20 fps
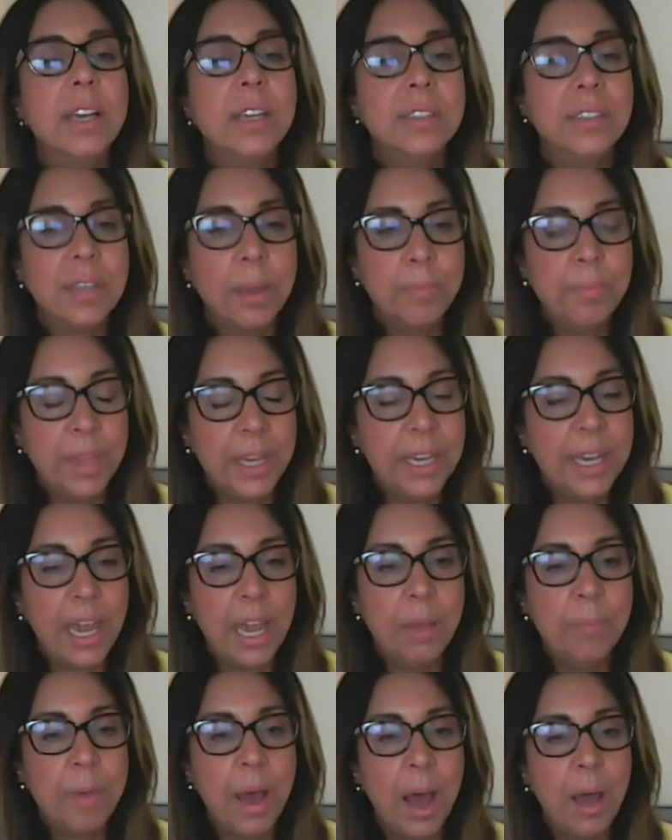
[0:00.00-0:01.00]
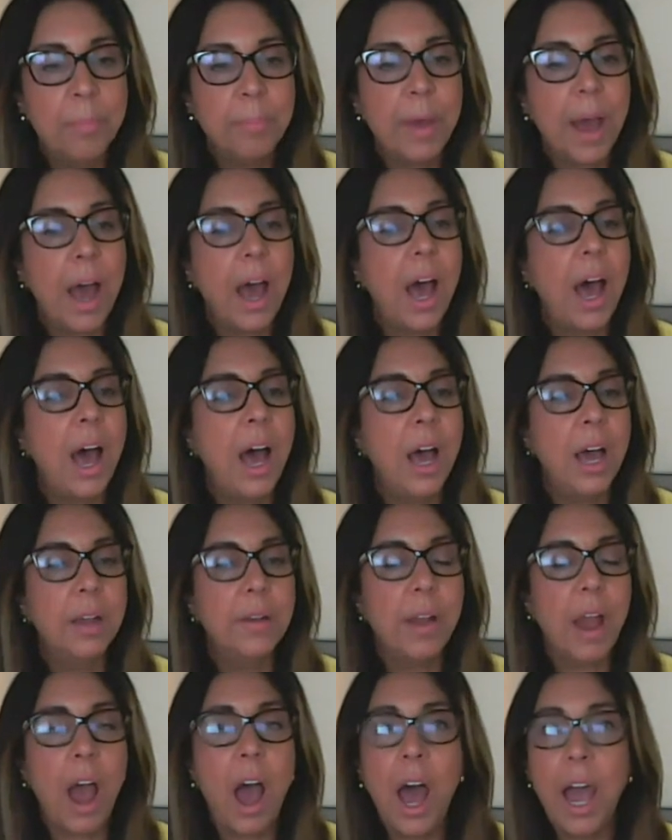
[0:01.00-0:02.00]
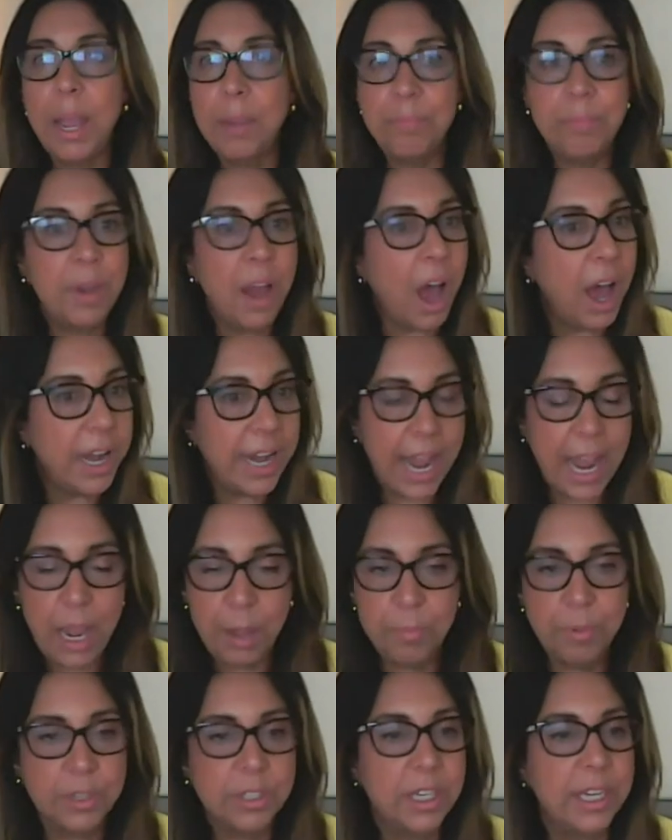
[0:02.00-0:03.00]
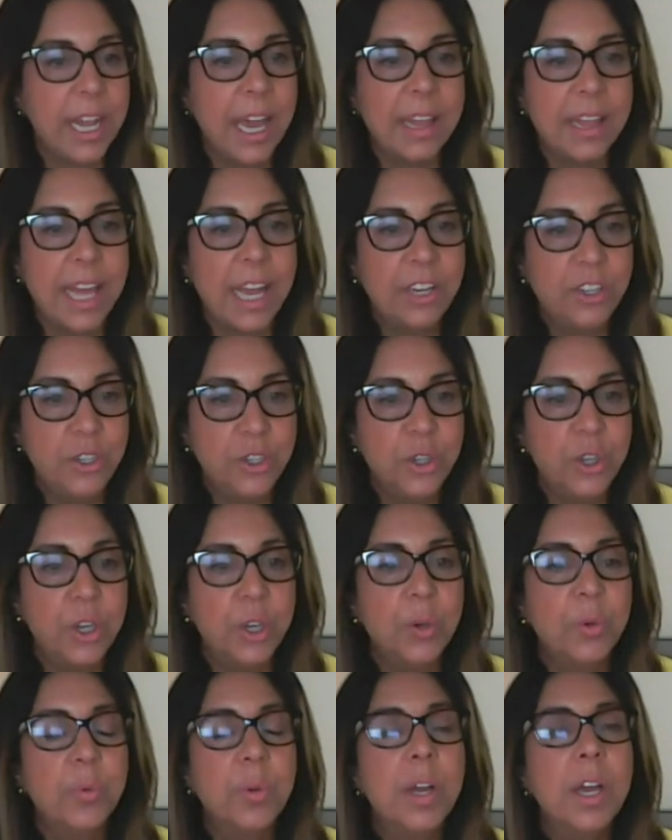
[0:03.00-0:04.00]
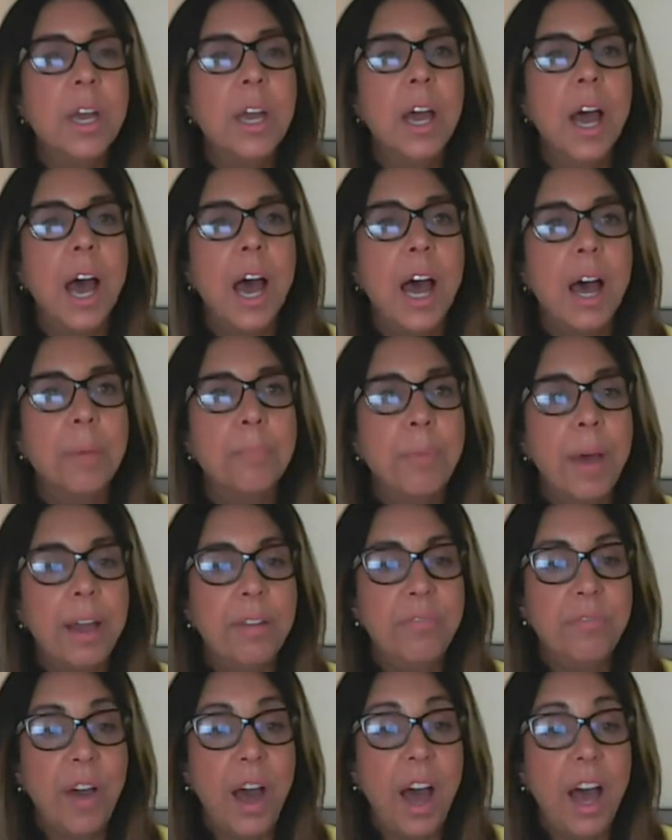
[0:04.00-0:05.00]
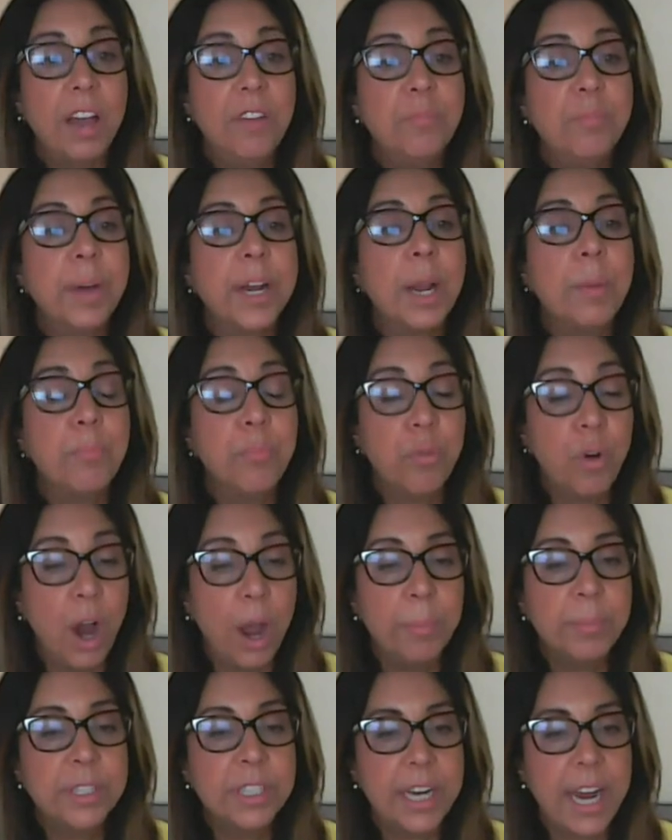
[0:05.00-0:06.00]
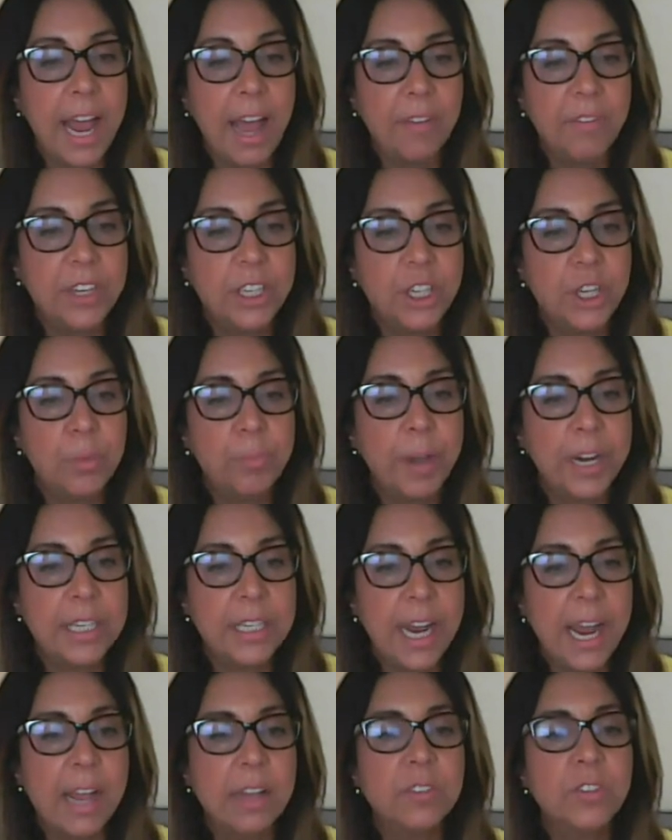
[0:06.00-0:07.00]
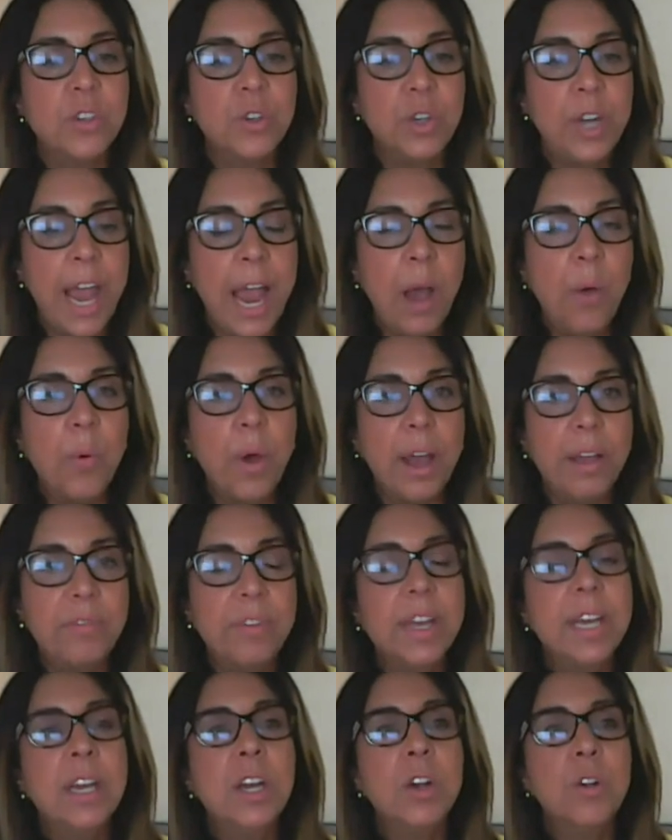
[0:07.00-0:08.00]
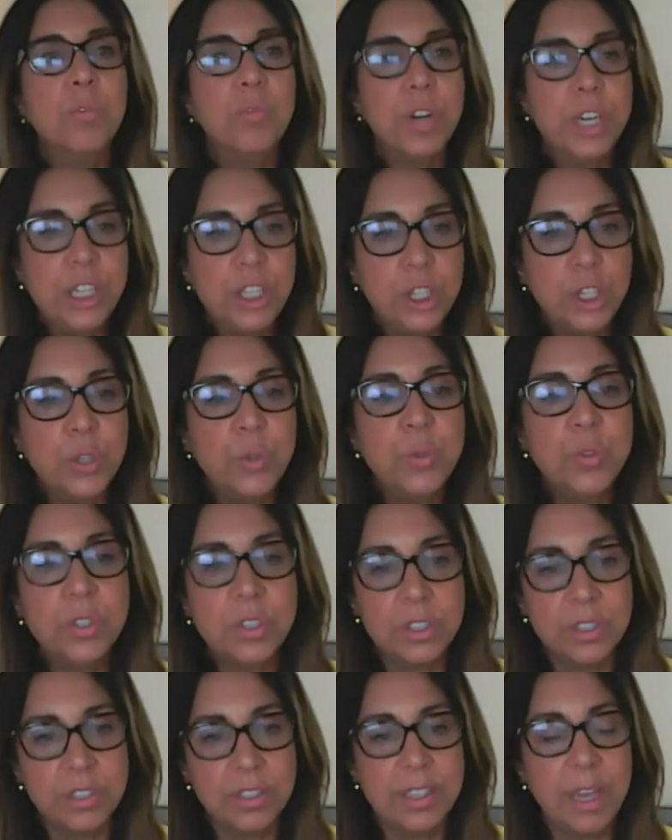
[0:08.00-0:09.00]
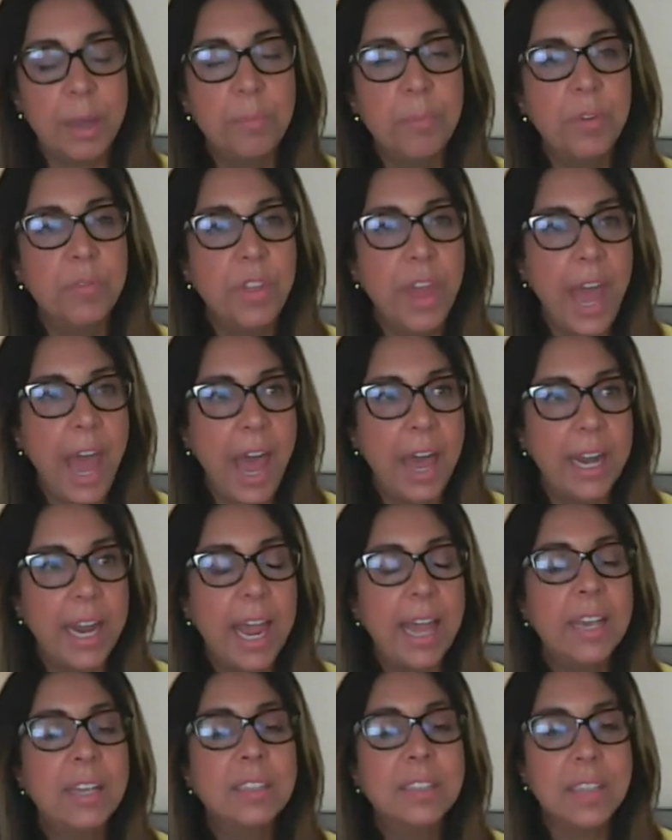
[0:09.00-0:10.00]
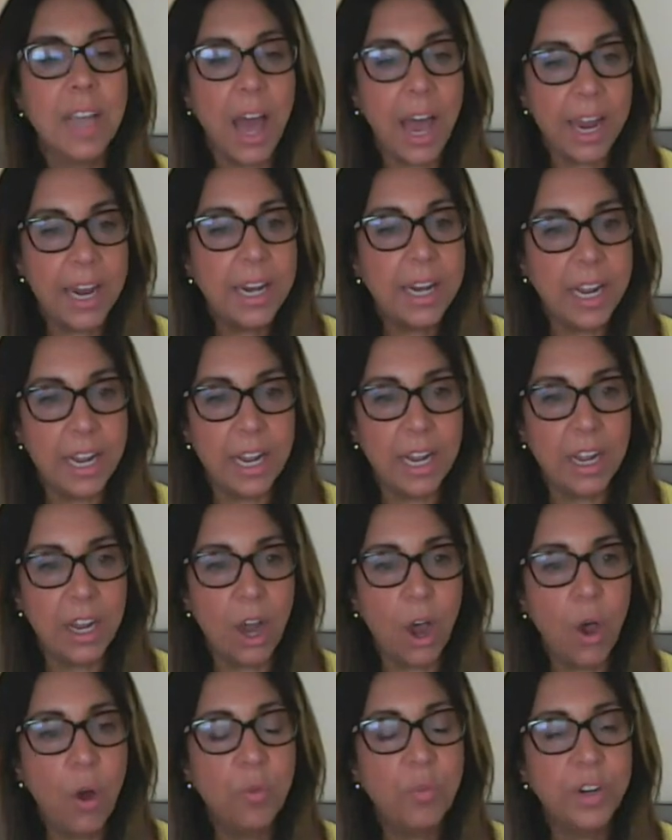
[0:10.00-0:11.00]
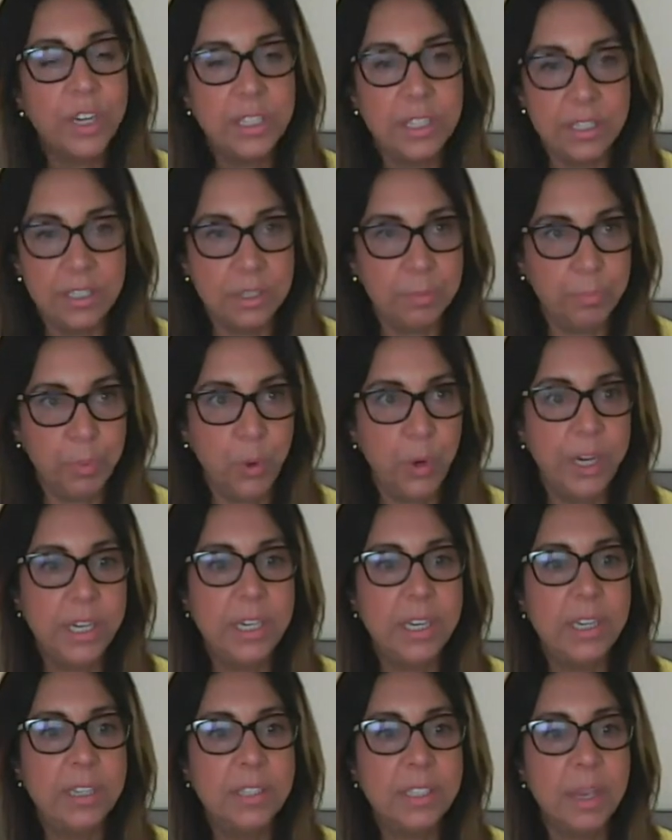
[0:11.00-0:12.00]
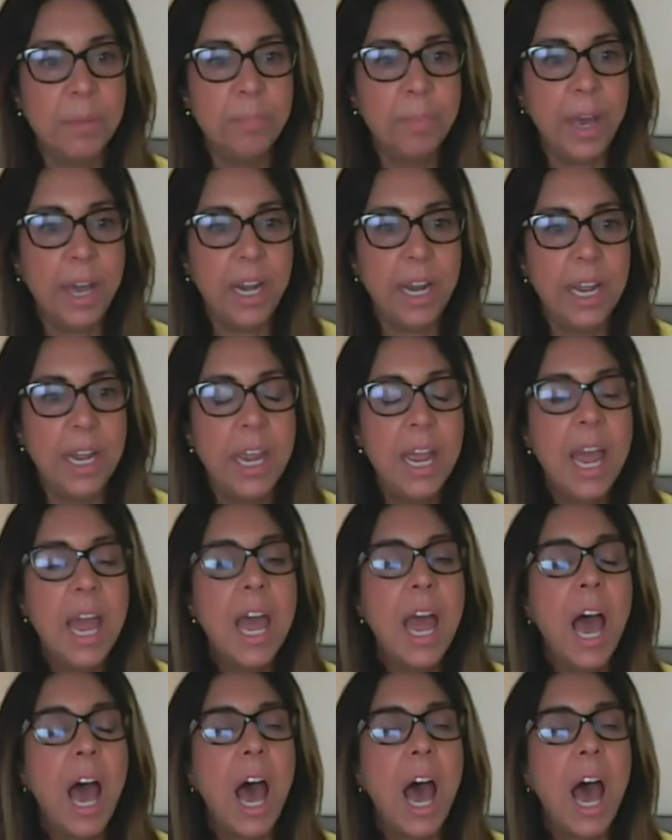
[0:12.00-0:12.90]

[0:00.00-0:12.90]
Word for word: Something came up. Uh, I'm not able to get that to you uh, by five, but I promise to have it to you by 10. So now I've reduced some of that anxiety over disappointing somebody.